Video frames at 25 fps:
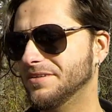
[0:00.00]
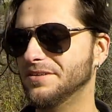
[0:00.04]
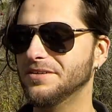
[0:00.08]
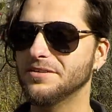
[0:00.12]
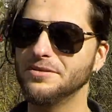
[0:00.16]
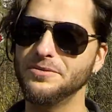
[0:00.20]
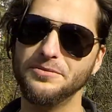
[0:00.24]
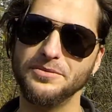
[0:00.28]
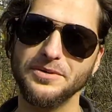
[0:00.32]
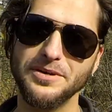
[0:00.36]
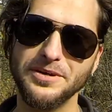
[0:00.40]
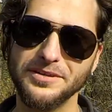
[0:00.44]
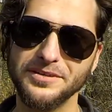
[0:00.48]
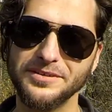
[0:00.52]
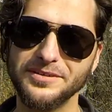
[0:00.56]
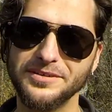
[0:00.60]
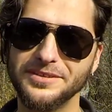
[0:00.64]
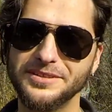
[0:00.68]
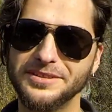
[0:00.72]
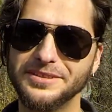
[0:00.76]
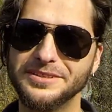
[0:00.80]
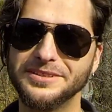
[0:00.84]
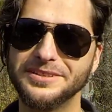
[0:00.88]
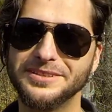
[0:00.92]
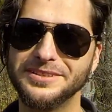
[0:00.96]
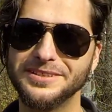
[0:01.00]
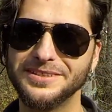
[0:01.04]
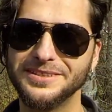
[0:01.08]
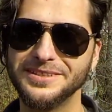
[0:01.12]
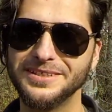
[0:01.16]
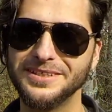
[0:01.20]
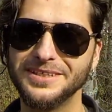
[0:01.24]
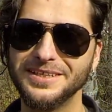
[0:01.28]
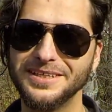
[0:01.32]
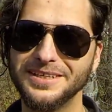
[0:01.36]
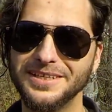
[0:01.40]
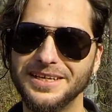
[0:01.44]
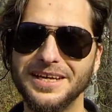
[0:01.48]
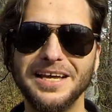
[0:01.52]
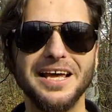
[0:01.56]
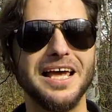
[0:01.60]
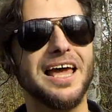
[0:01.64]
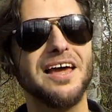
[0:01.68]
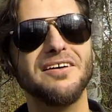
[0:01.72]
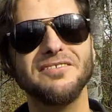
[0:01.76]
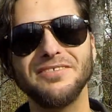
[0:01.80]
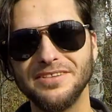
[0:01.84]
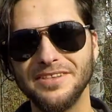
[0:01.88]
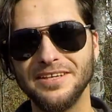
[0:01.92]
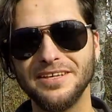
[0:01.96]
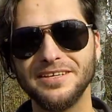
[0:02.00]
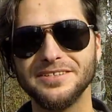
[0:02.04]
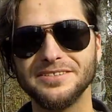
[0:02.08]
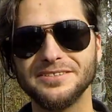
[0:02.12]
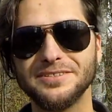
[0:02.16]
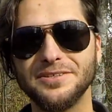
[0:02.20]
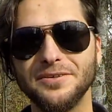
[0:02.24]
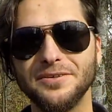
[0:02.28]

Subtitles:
the weather, everything is